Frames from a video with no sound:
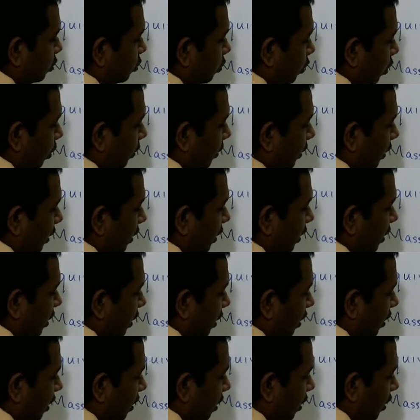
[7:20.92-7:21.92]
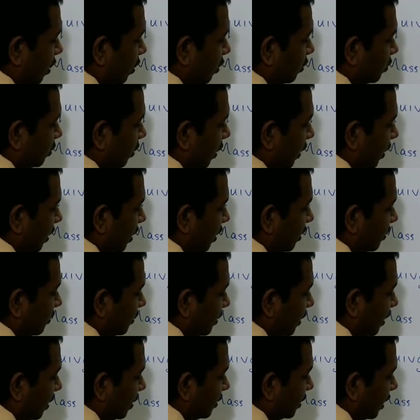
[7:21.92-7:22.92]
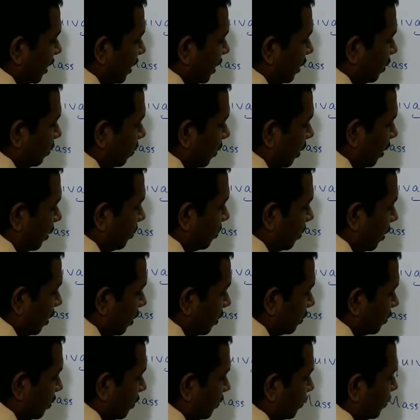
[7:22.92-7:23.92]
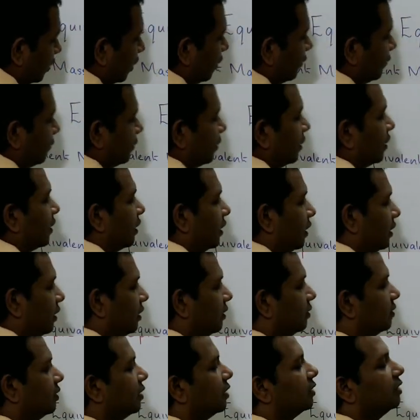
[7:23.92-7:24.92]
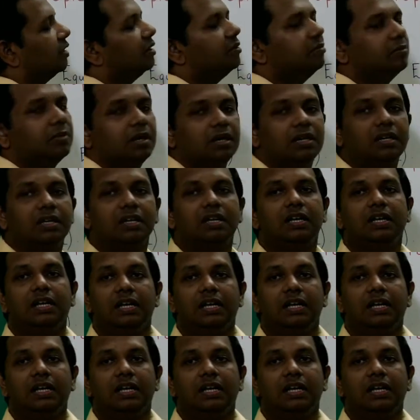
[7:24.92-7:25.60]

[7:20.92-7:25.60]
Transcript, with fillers: 2 over here so I can say the equivalent mass of sulfur is nothing but